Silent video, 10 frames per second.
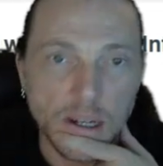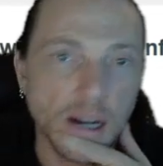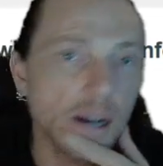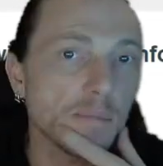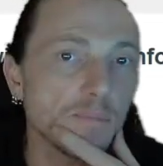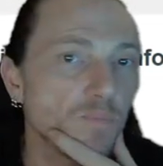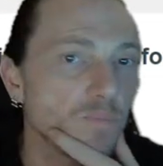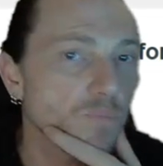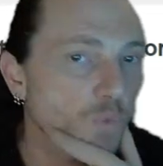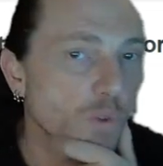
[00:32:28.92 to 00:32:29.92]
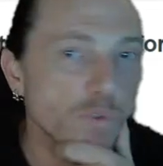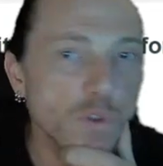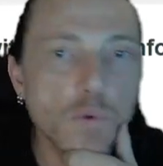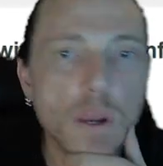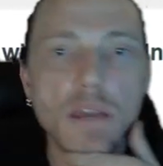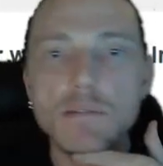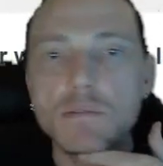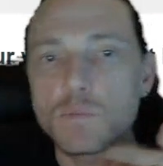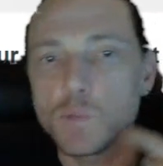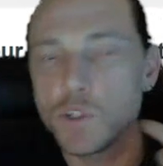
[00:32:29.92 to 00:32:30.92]
80% review rate,
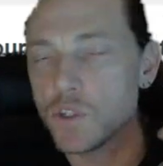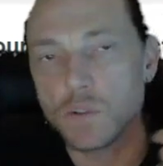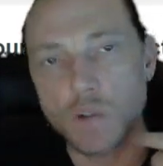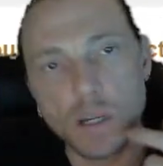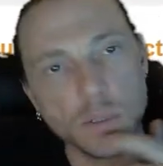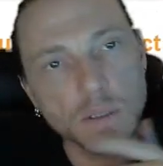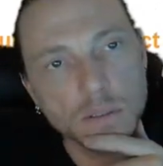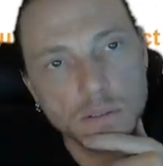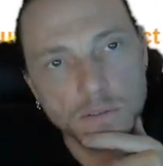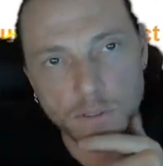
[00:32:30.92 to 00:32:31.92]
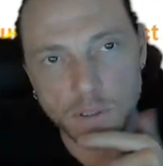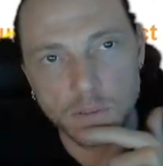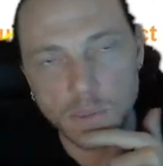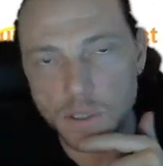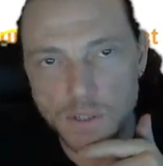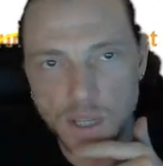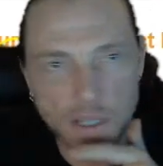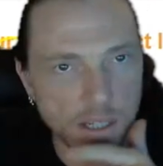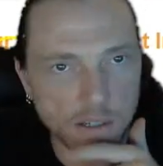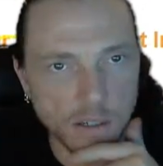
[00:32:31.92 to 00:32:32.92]
which is incredible for real estate
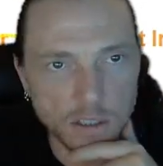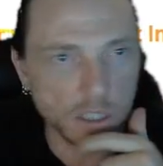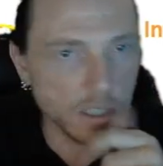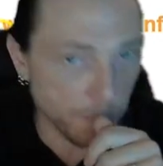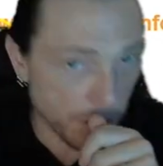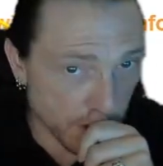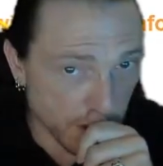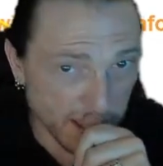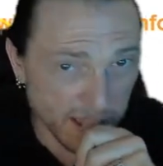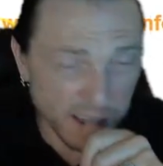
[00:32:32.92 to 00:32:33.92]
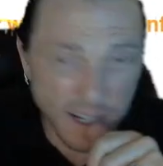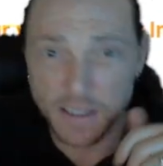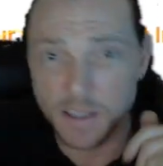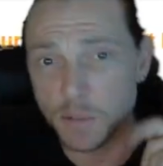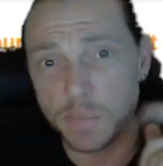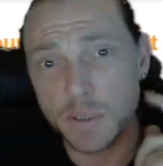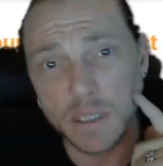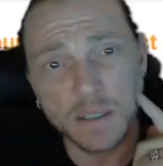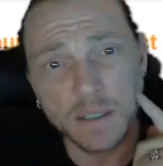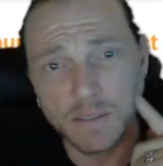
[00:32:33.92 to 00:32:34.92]
technology, especially like the kind that they're
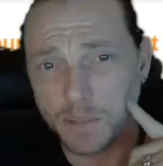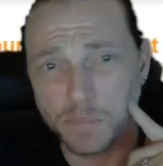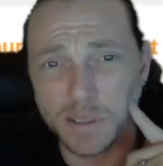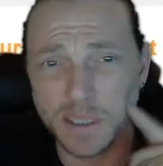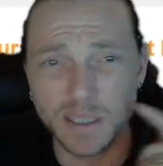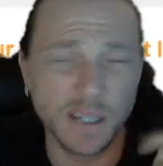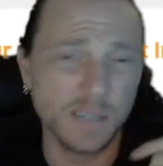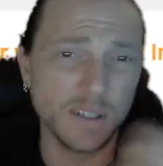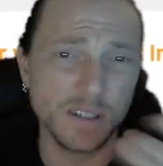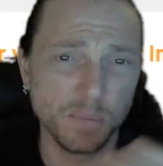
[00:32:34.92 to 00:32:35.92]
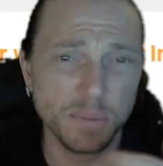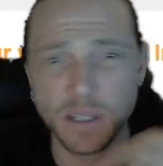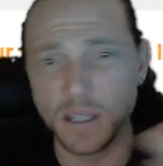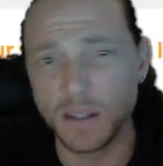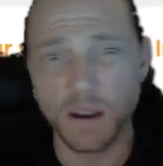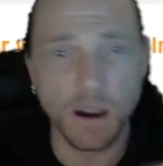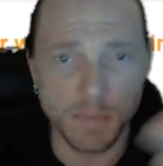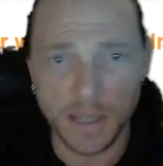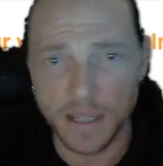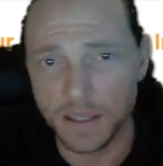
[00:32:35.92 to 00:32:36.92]
building. They're building kind of a templated,
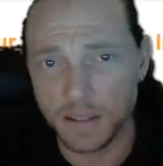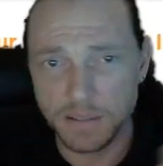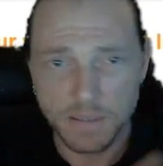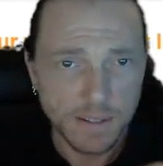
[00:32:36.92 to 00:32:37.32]
automated,